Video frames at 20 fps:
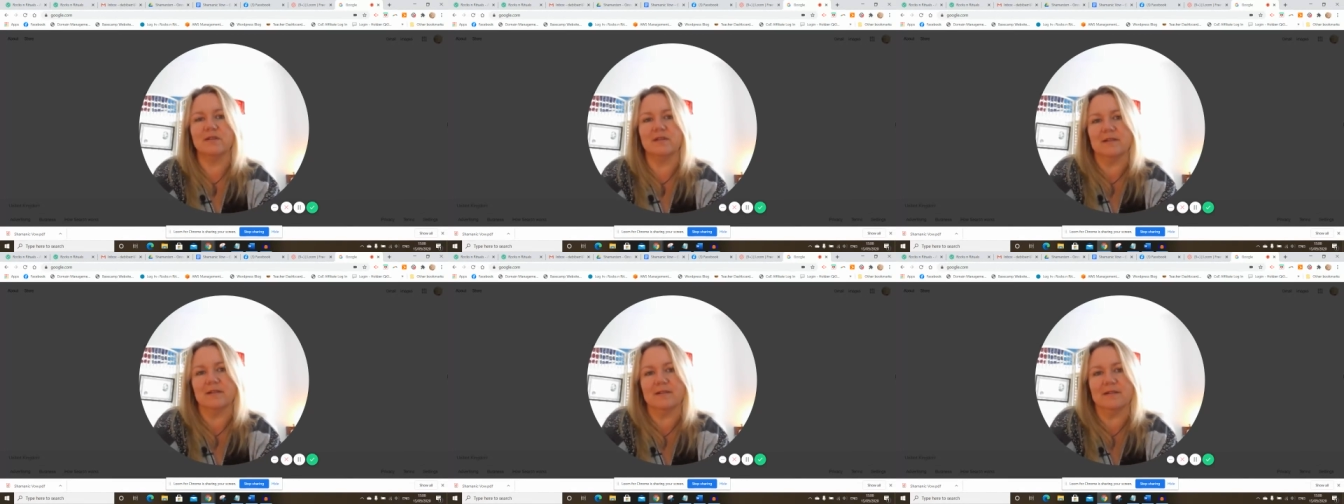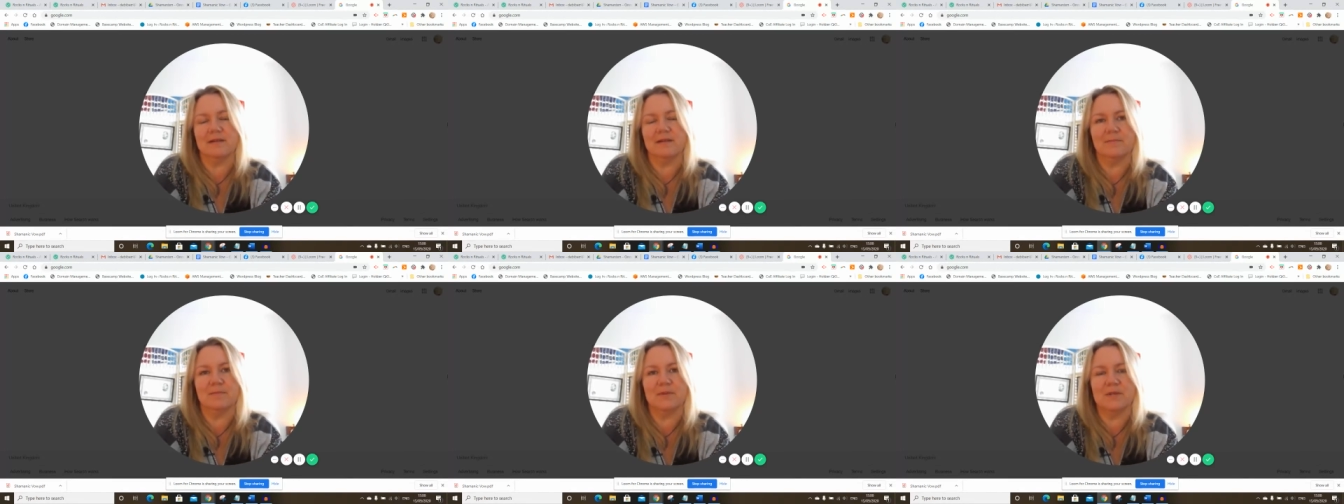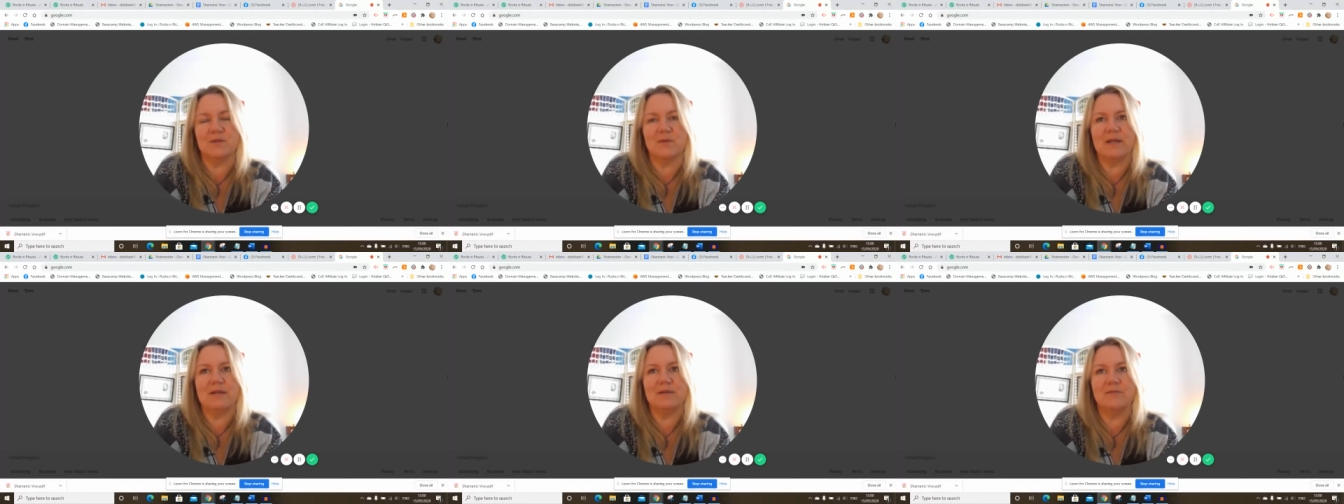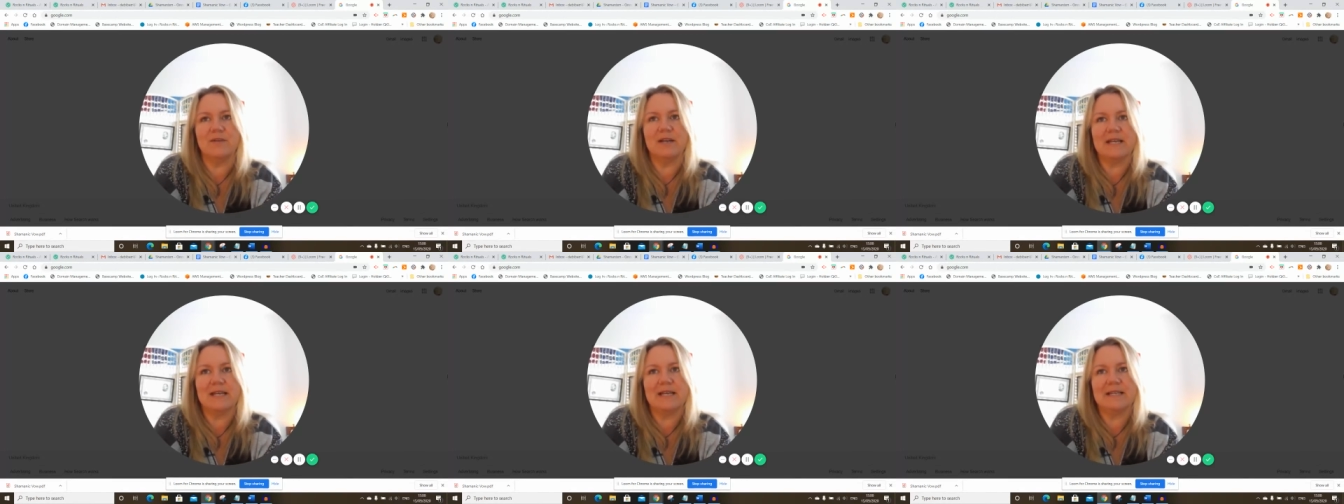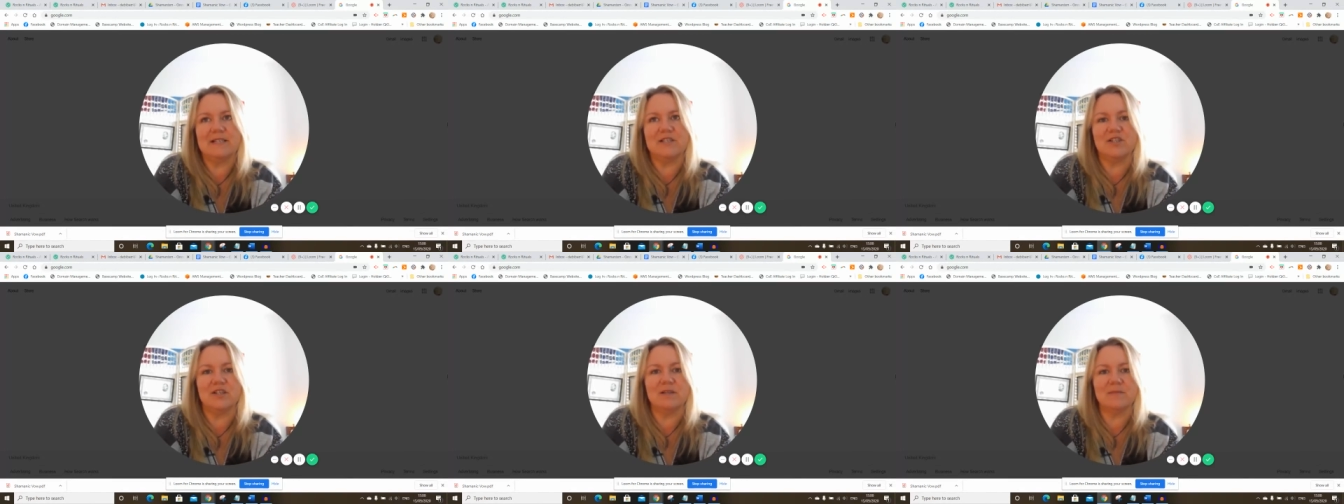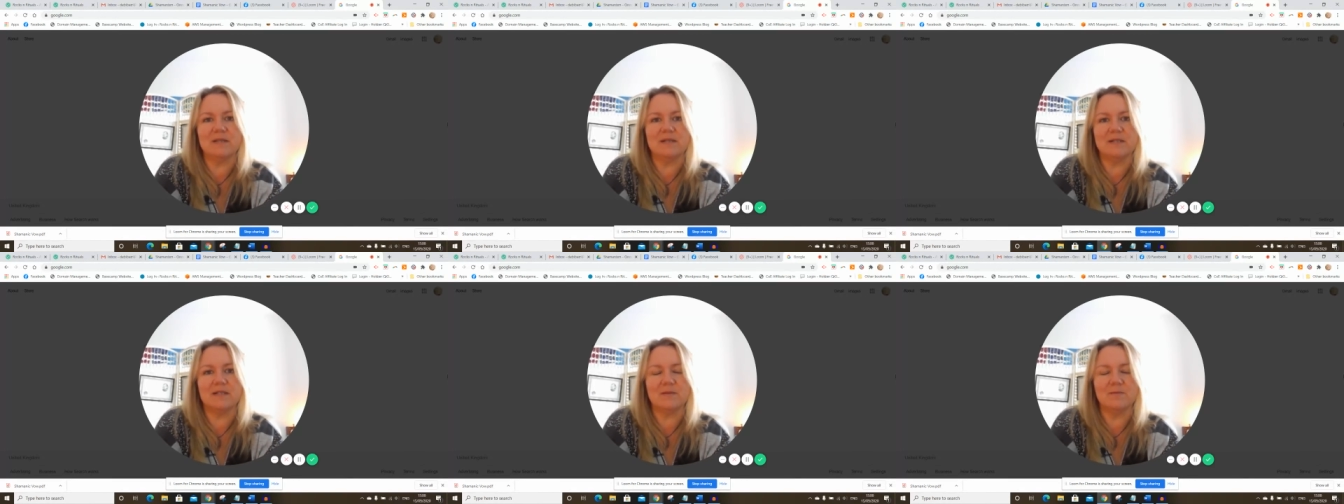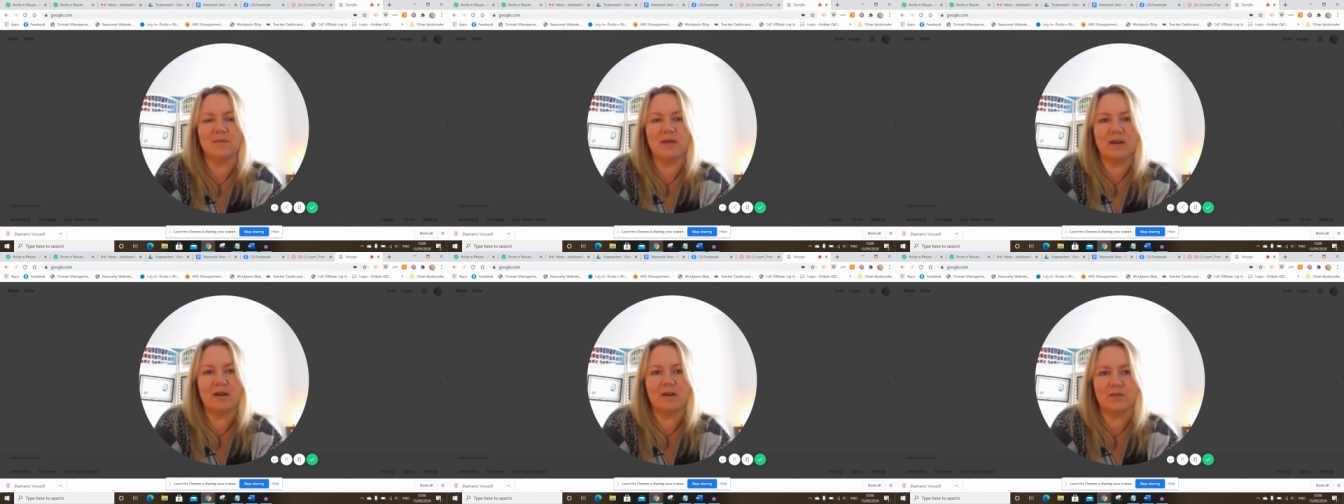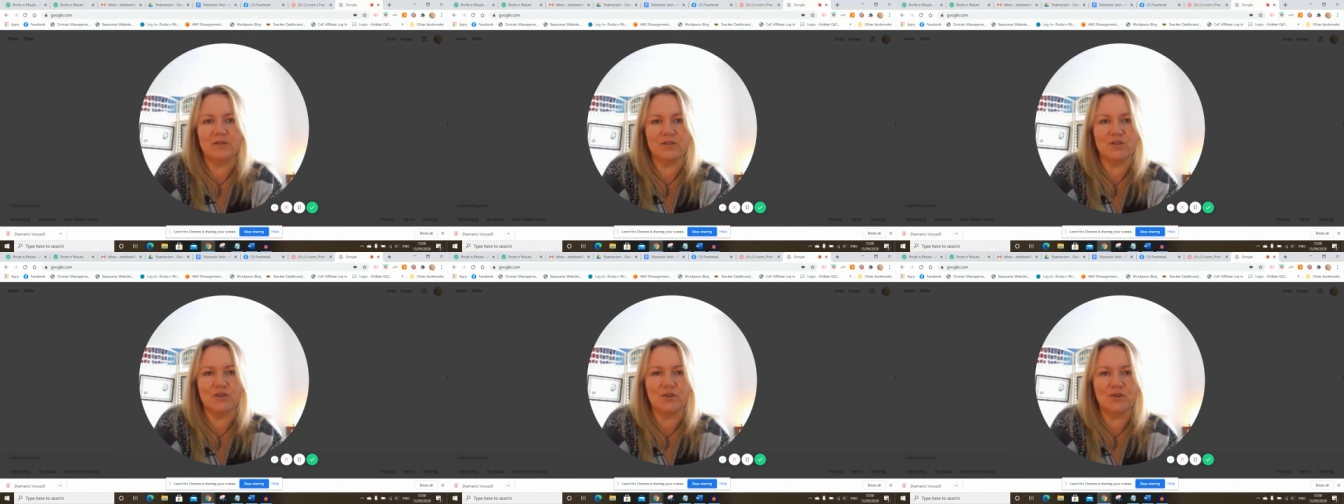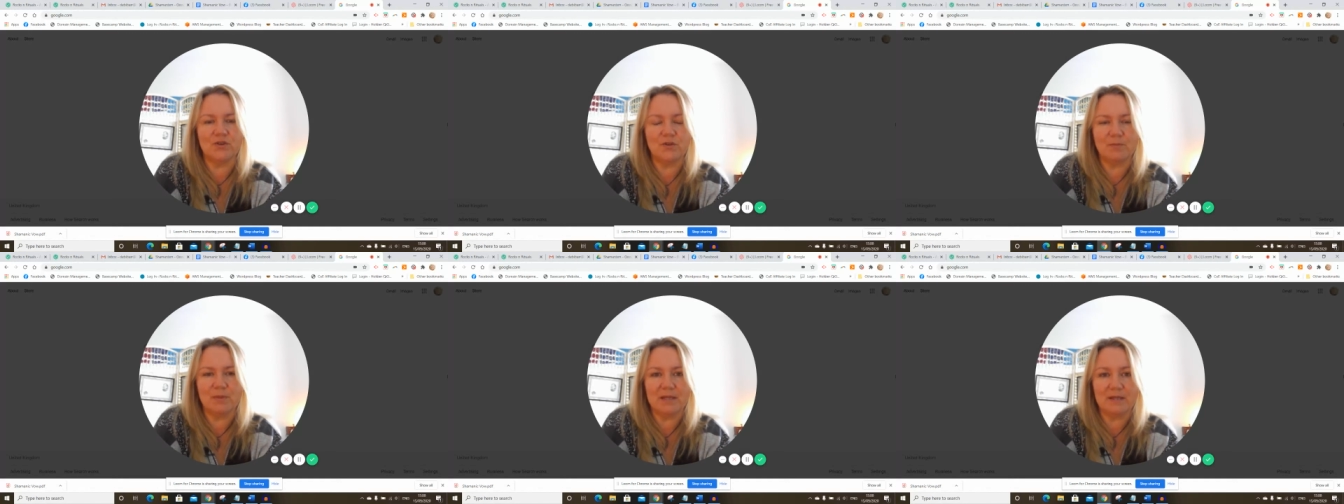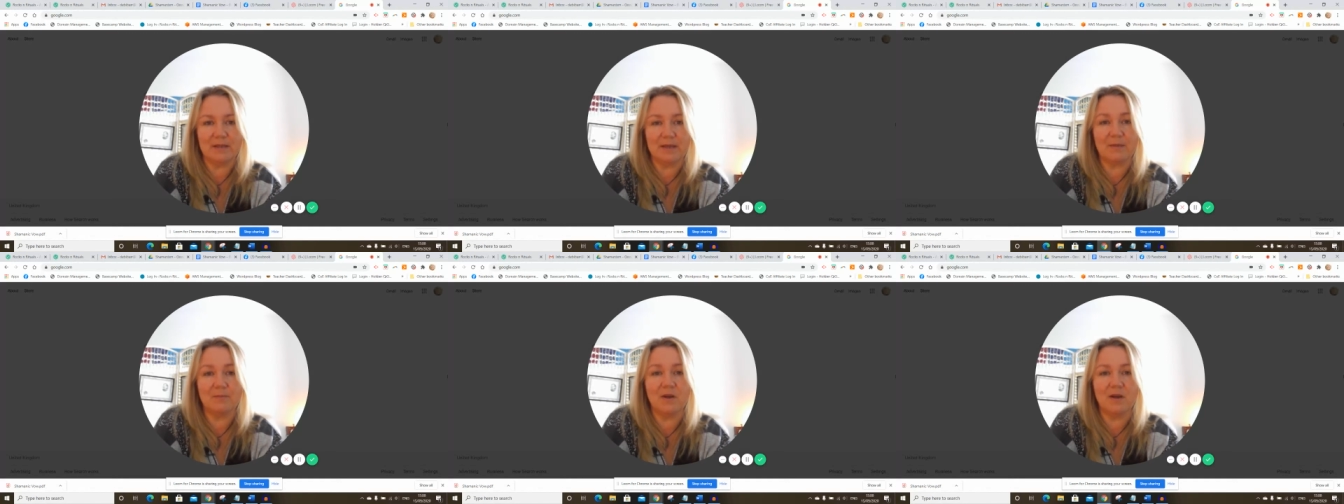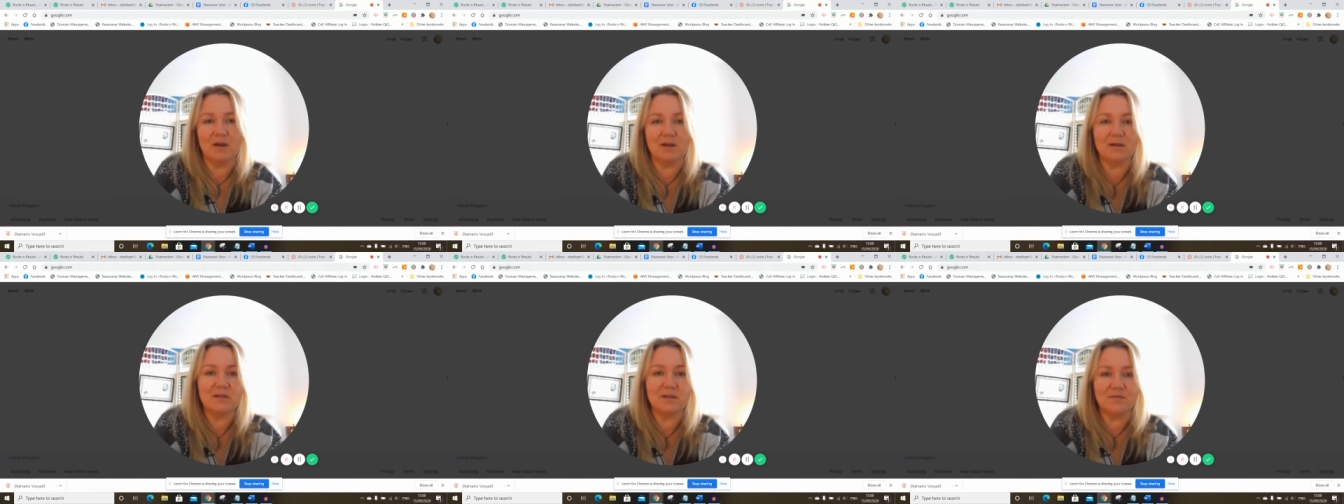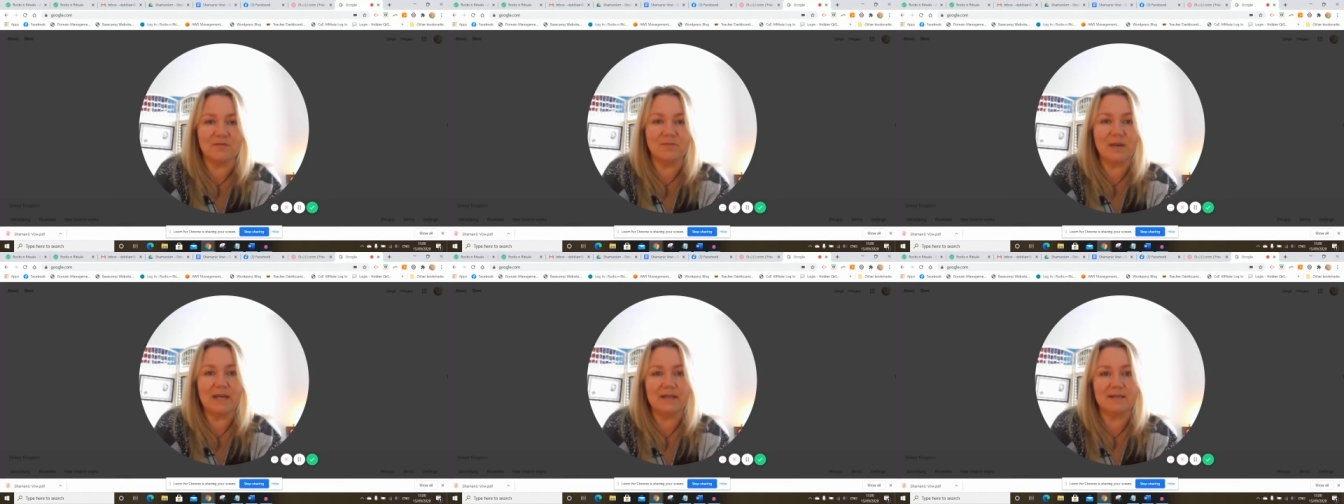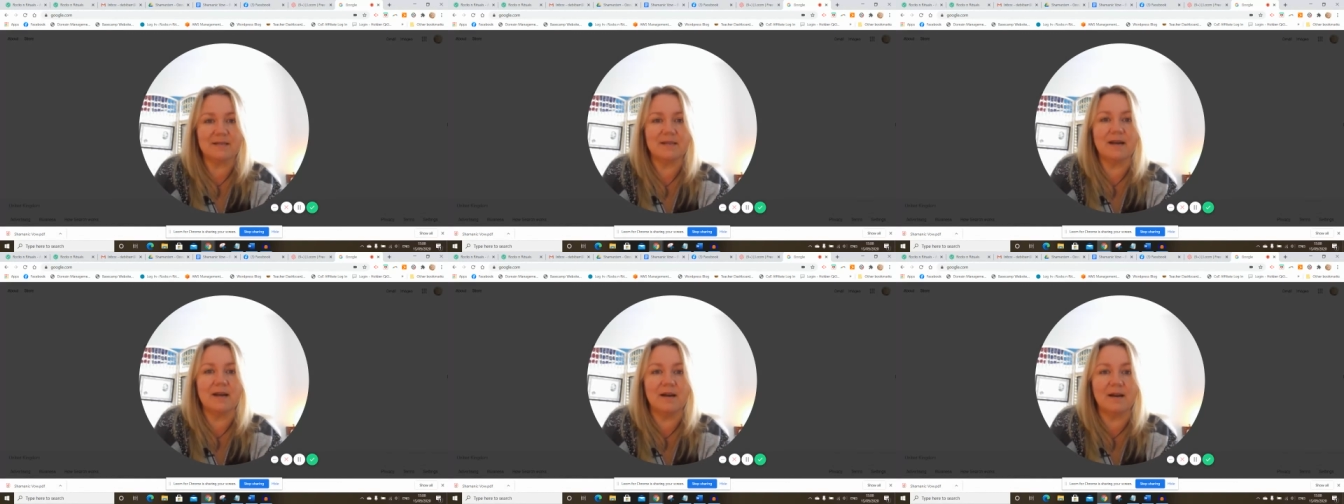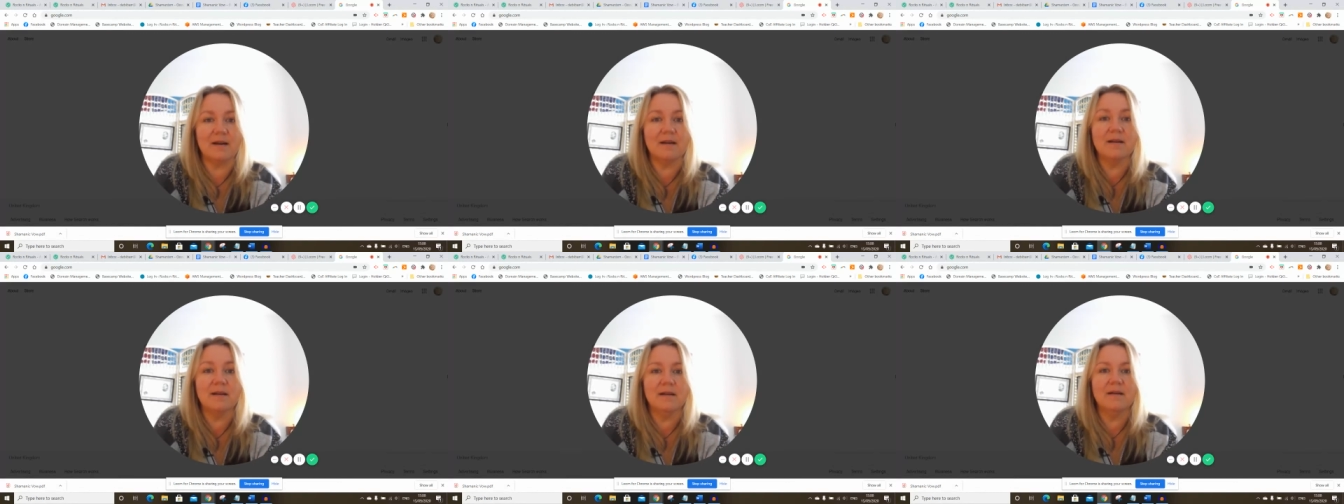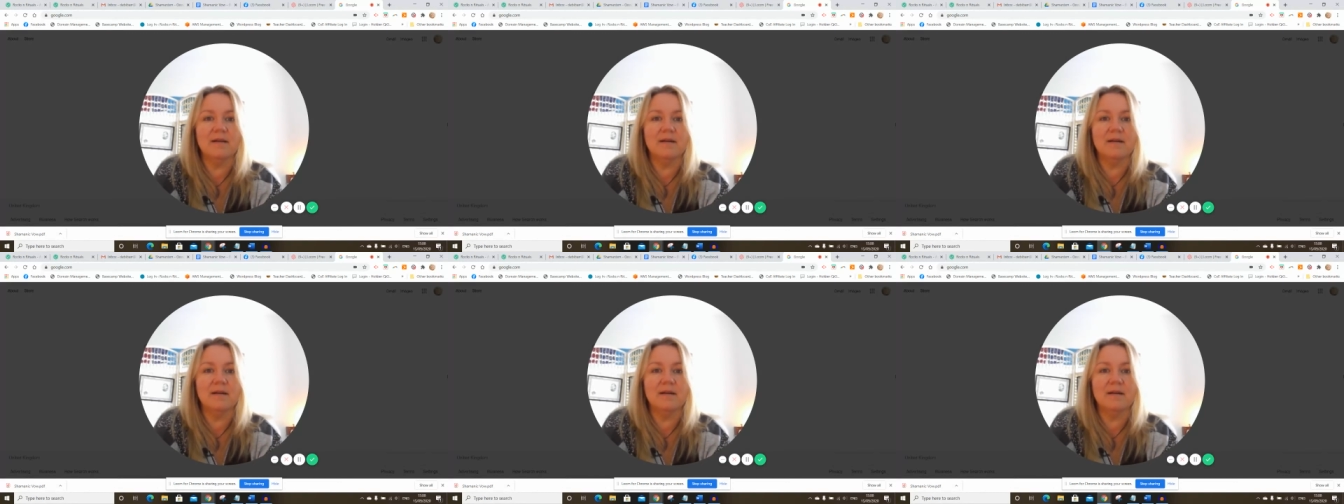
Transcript: And between Reiki and shamanism, they are the two building blocks of my entire